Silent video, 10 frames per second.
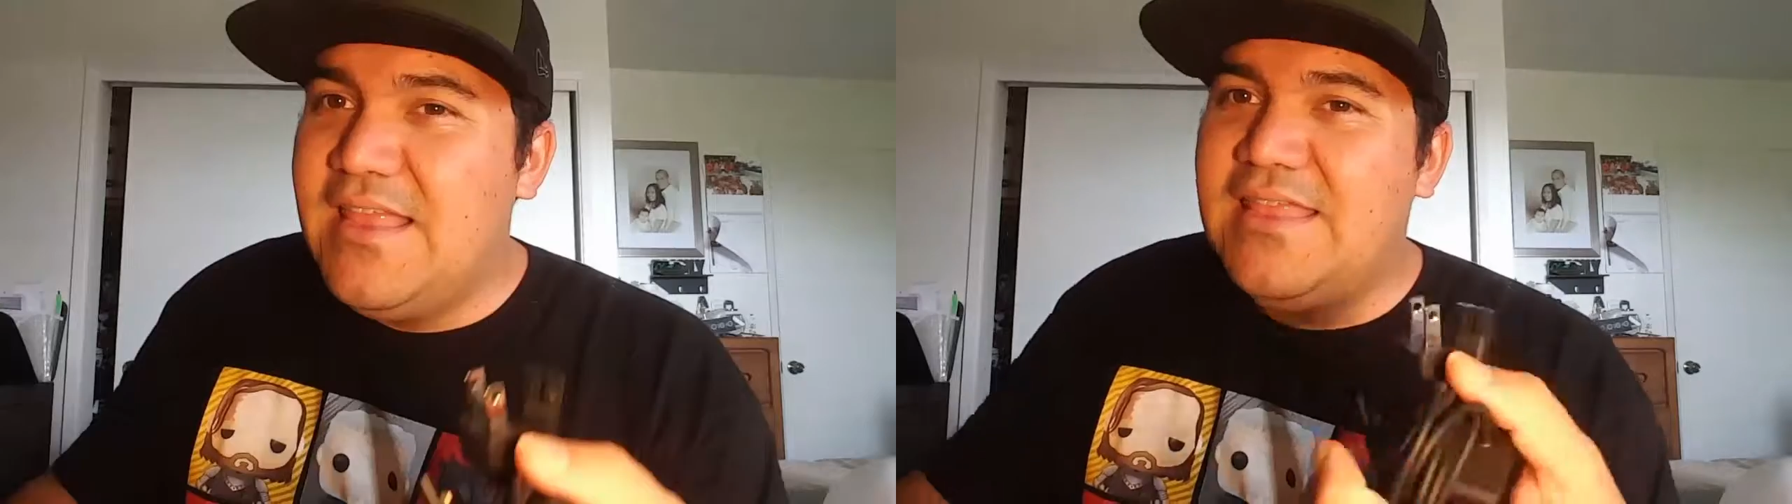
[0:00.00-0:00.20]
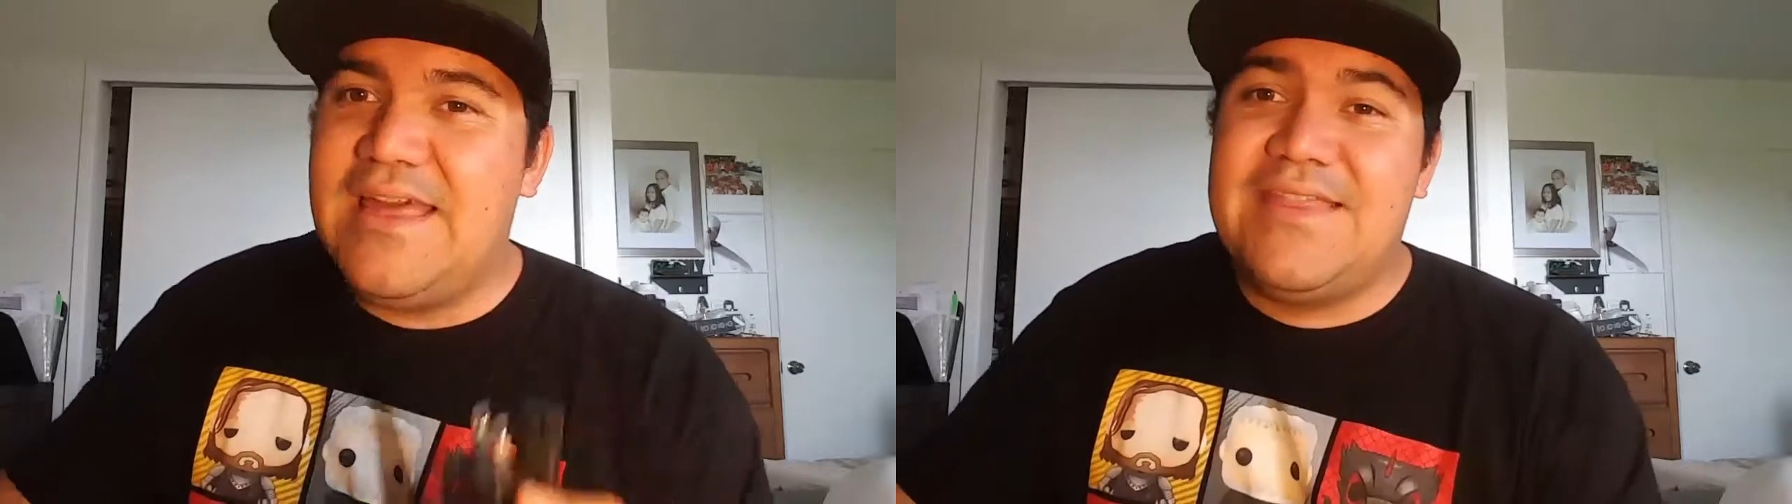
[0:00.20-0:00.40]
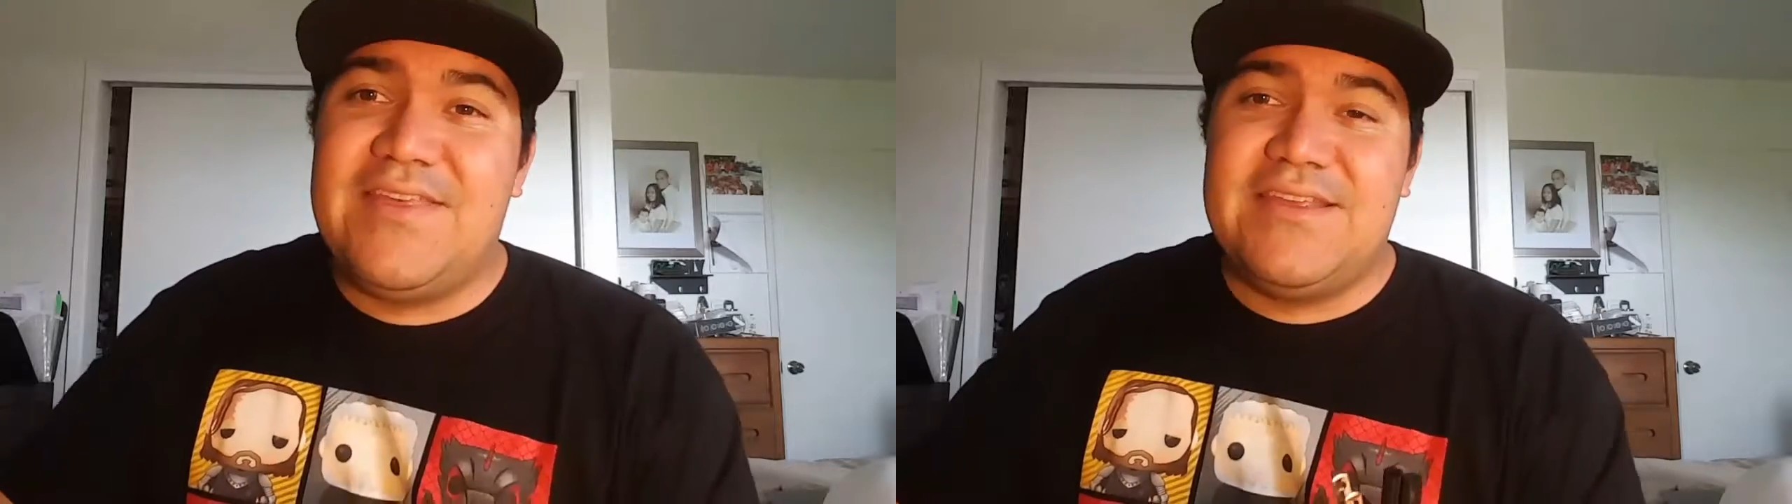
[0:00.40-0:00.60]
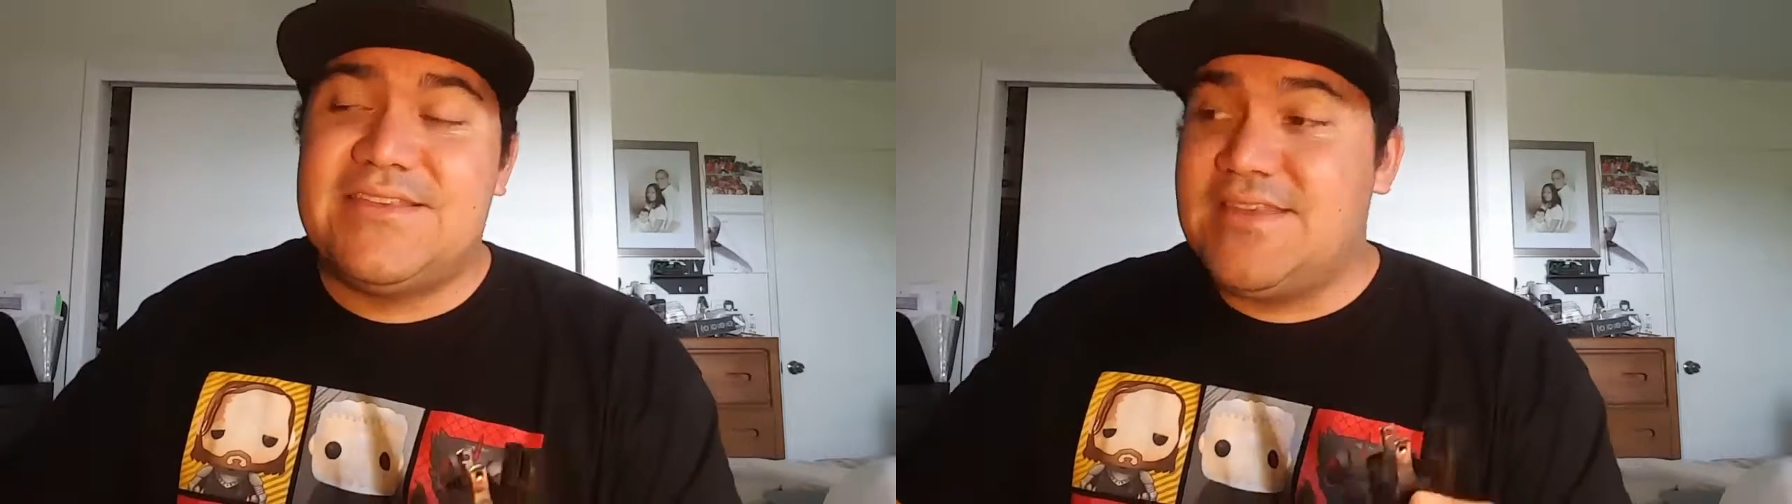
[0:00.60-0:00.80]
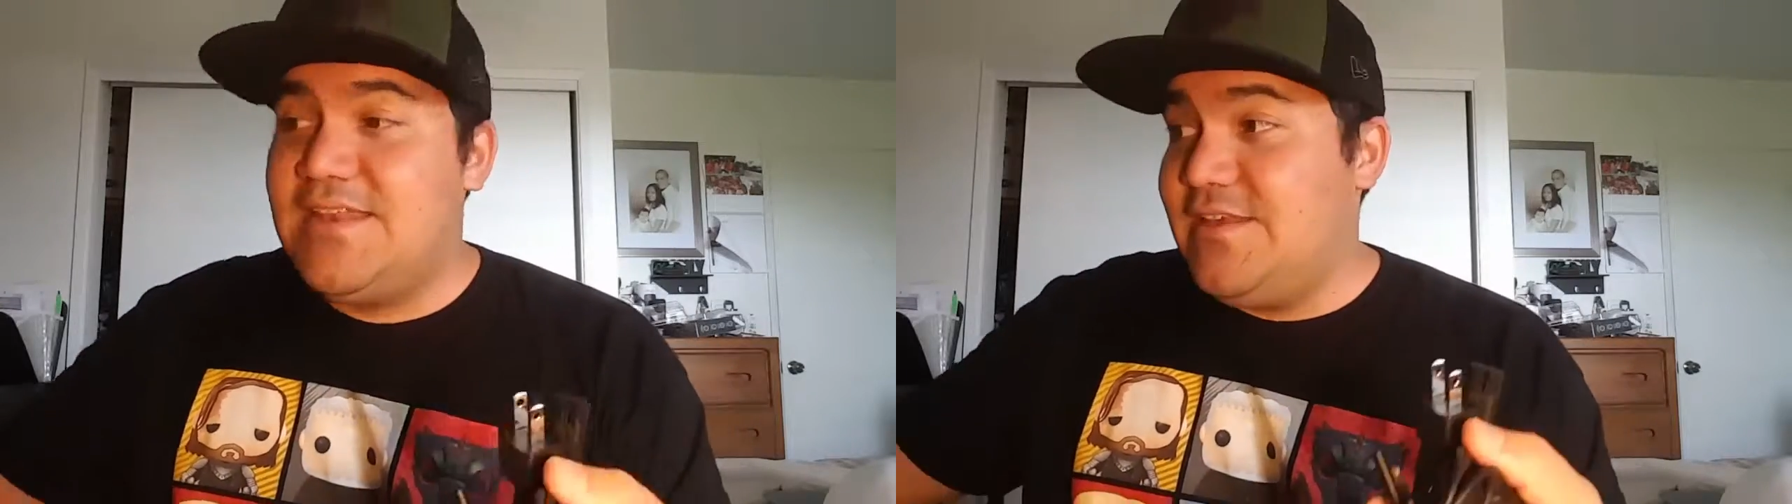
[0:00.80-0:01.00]
Like they
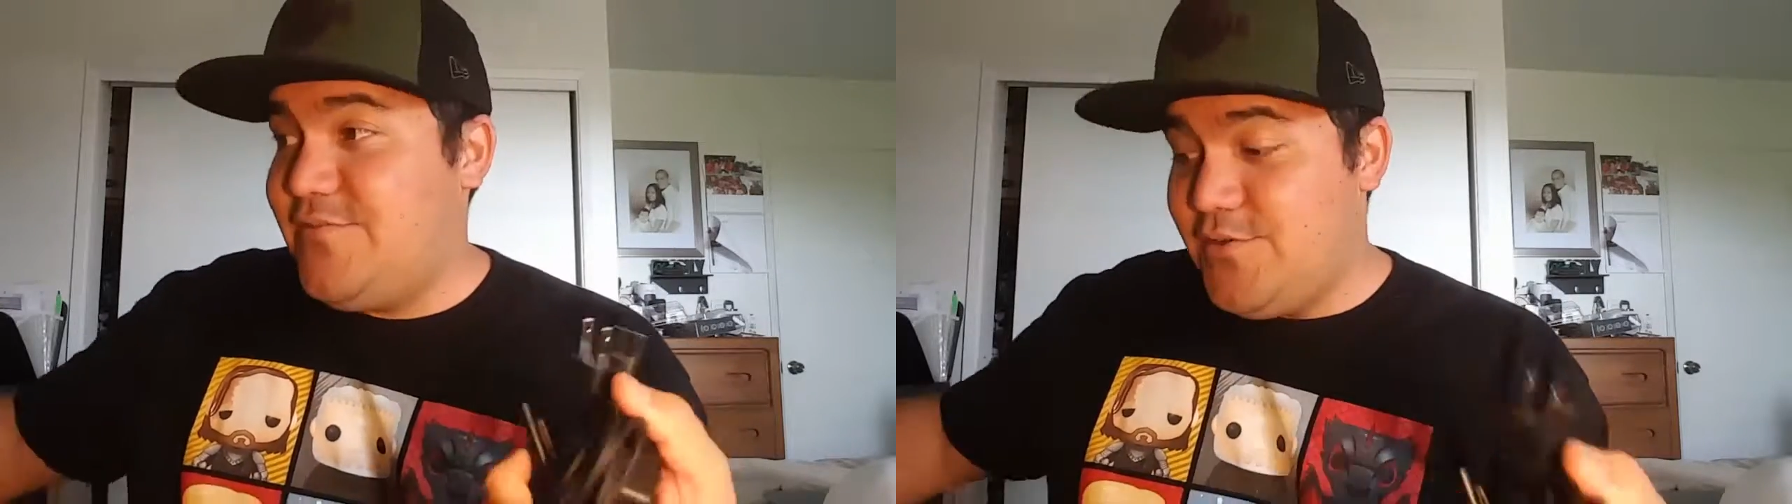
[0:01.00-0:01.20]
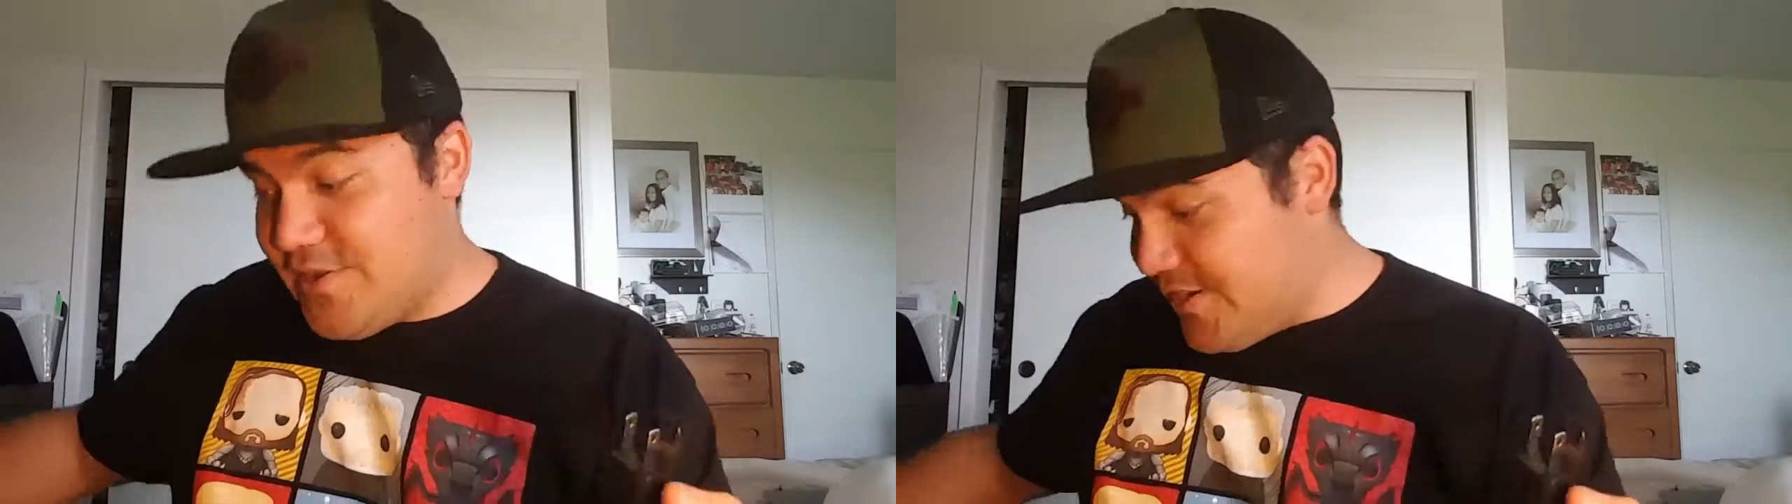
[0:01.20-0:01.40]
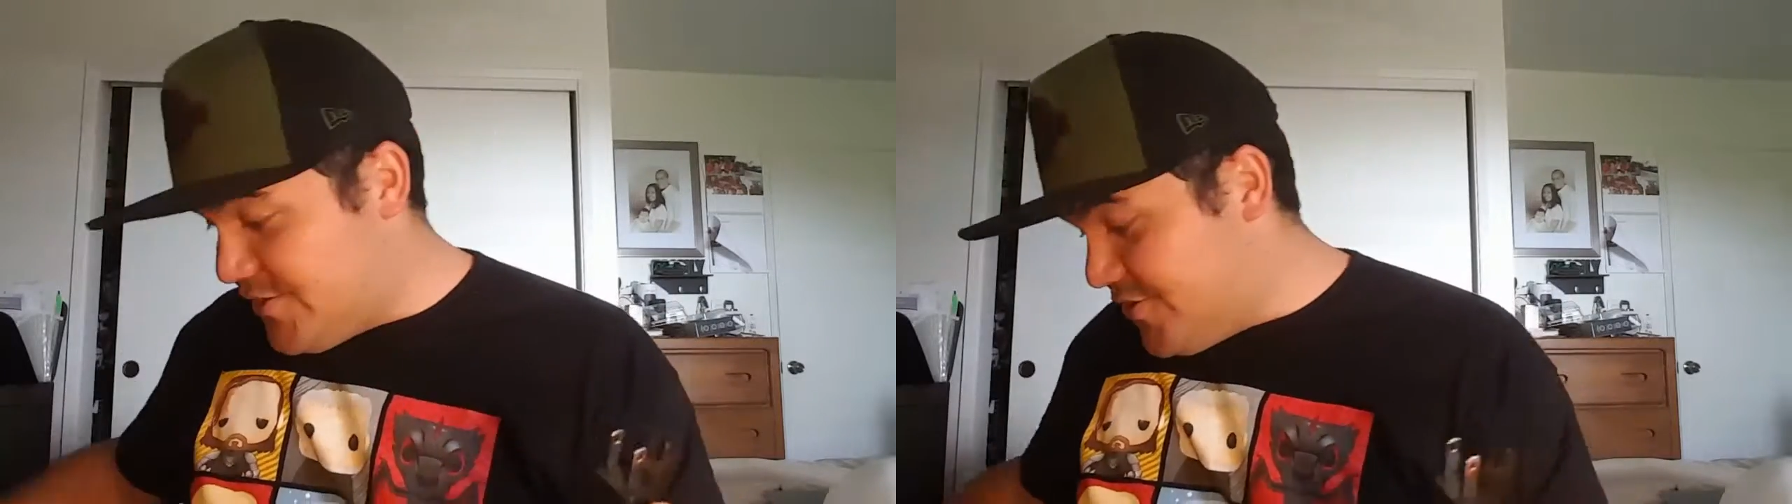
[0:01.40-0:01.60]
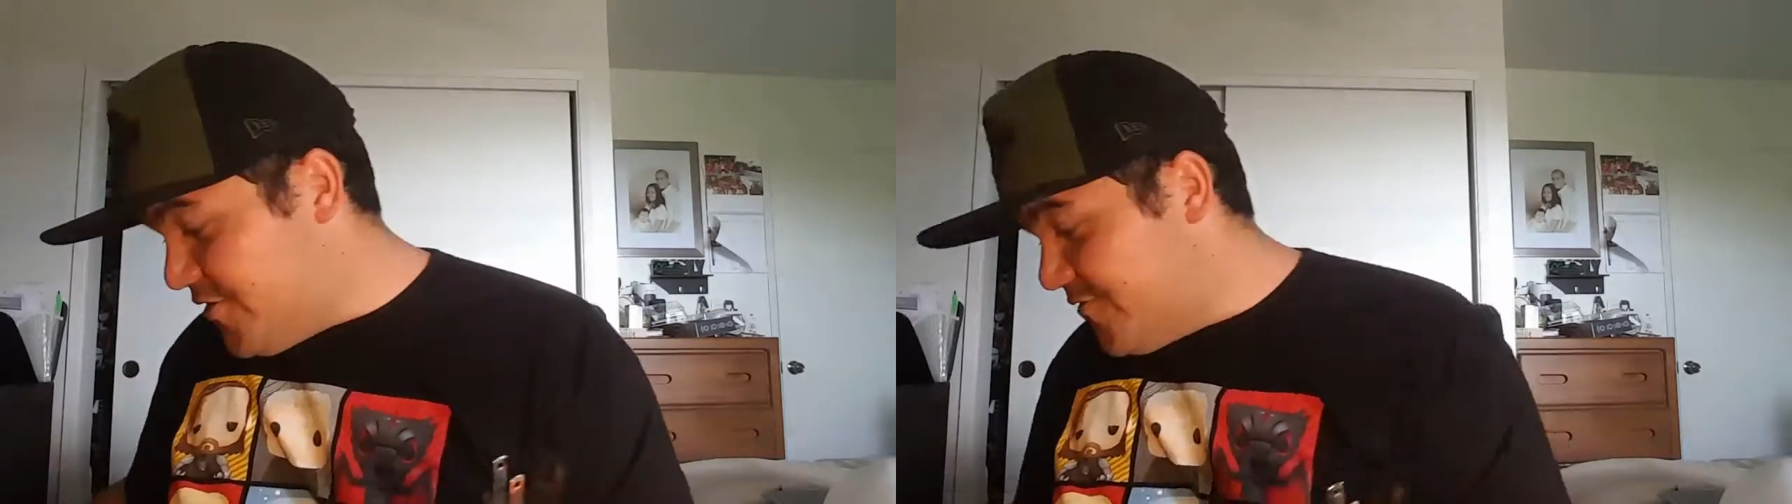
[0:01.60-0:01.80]
said, if you didn't know